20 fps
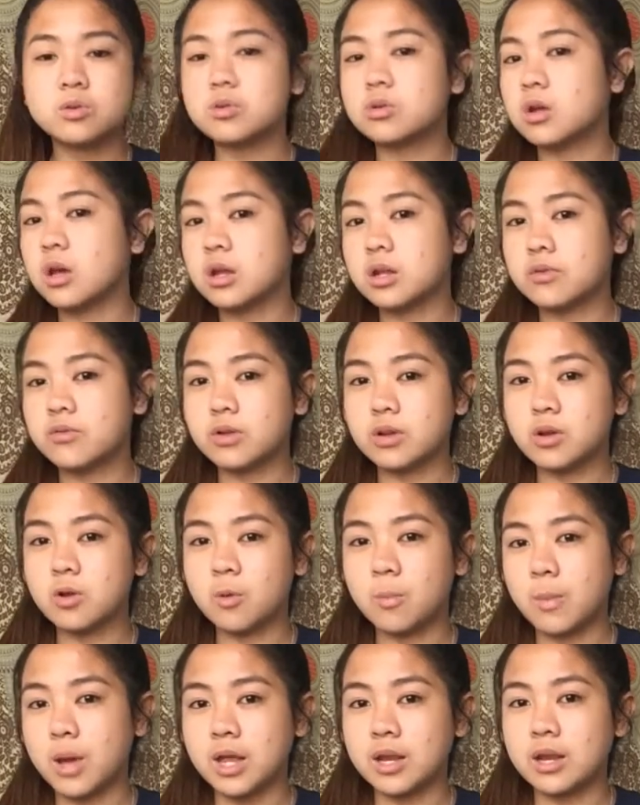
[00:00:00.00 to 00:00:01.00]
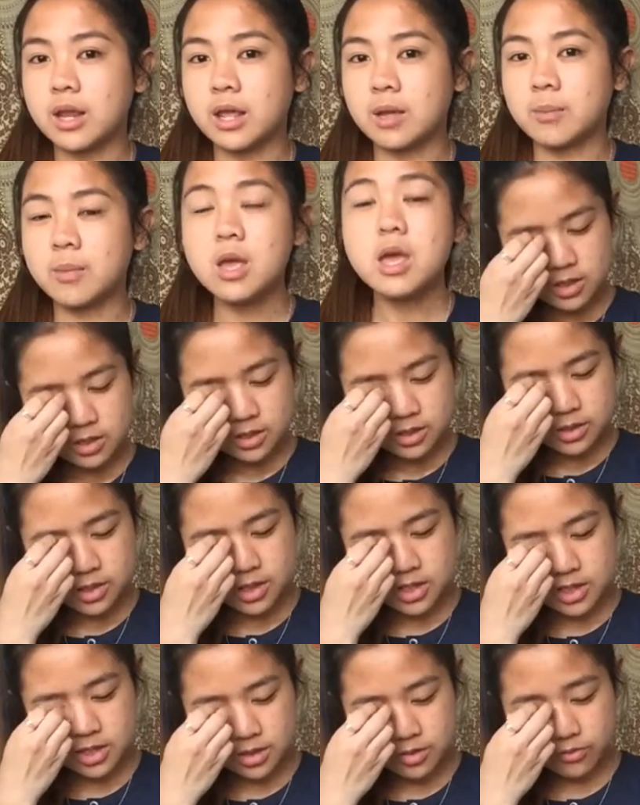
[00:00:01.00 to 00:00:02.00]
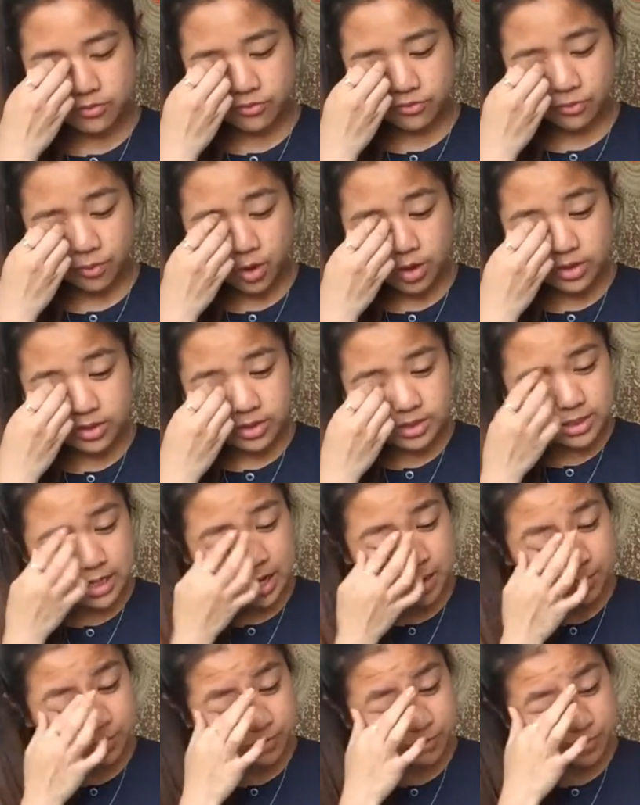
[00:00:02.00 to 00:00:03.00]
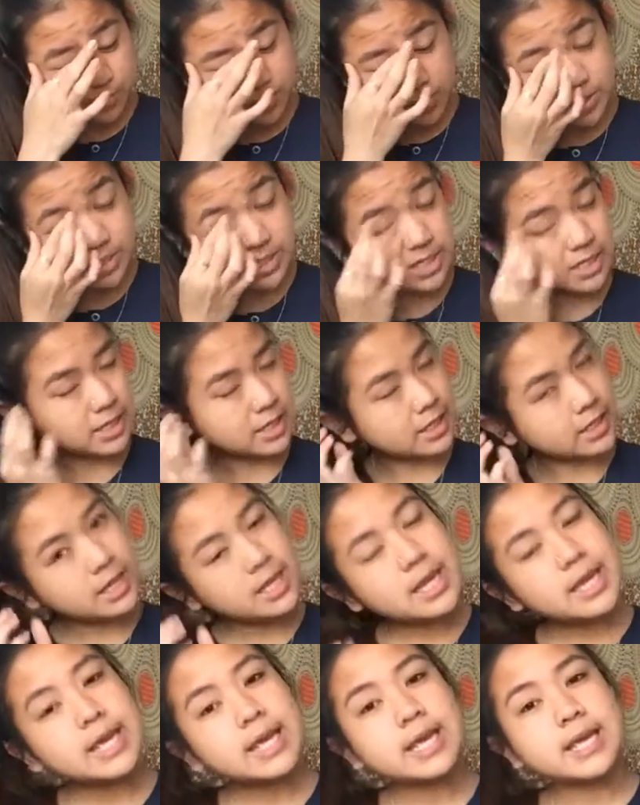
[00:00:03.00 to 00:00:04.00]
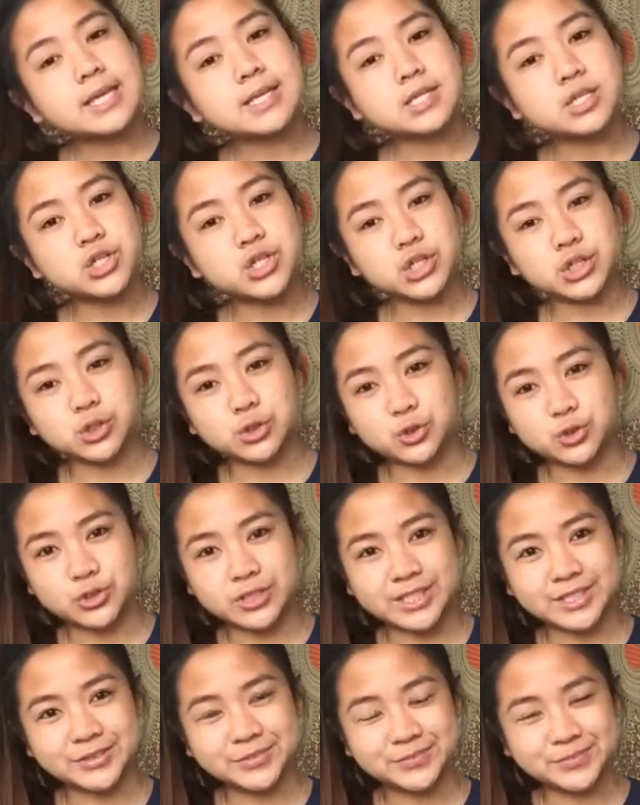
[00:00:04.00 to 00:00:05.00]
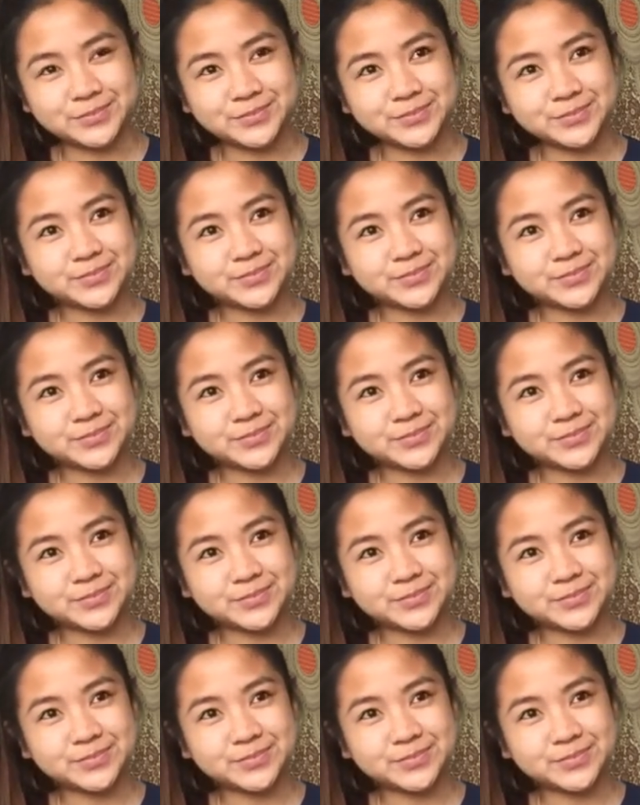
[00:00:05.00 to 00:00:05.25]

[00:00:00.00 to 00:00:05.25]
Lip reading: do not even know my name. The fourth type of person is children.